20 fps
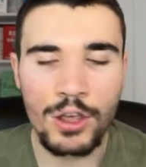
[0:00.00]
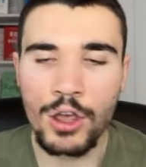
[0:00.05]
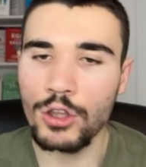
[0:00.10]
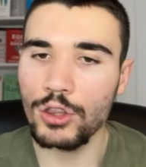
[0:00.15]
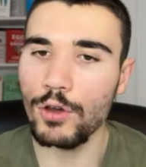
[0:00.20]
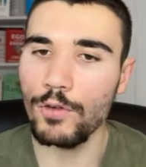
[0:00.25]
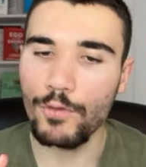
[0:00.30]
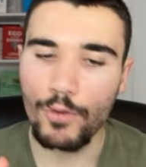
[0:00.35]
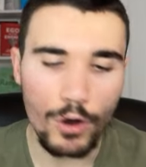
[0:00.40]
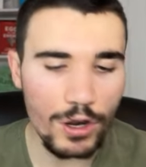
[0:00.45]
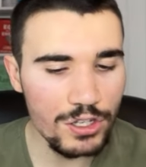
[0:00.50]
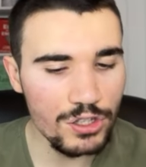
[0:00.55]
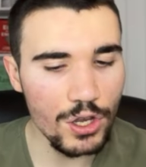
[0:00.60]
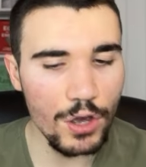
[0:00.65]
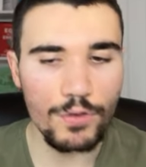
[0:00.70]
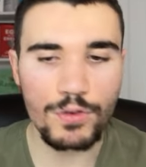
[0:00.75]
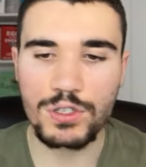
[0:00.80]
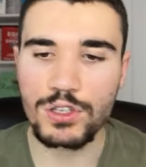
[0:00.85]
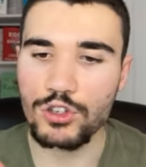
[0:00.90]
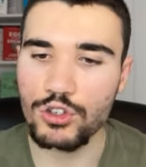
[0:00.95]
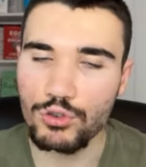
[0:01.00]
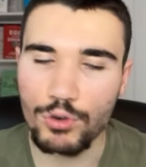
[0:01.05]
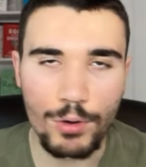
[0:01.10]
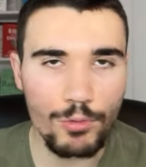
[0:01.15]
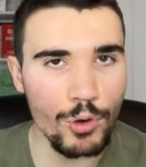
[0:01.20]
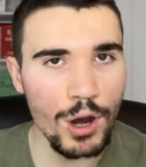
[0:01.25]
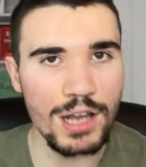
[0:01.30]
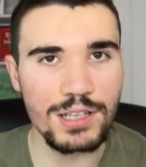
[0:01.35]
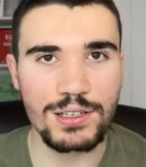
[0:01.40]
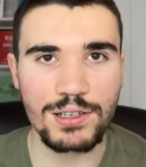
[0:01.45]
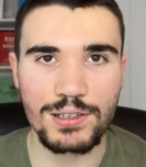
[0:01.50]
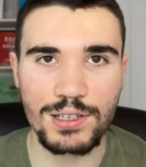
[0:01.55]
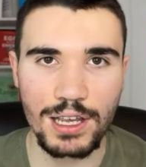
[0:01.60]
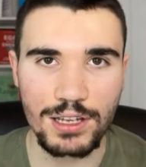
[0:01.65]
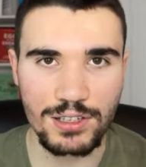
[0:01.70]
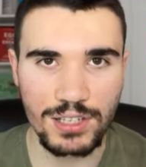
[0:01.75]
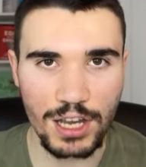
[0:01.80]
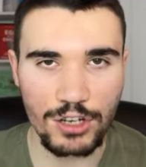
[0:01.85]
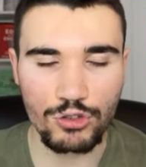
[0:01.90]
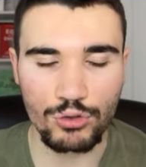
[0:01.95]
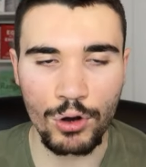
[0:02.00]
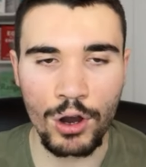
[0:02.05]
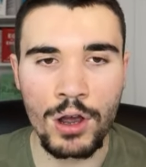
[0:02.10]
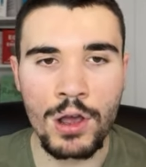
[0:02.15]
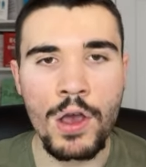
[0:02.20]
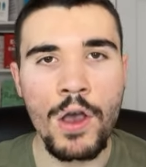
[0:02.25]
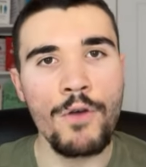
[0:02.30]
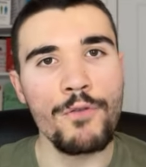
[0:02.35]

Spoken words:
the voiceovers, the script writers, etc.,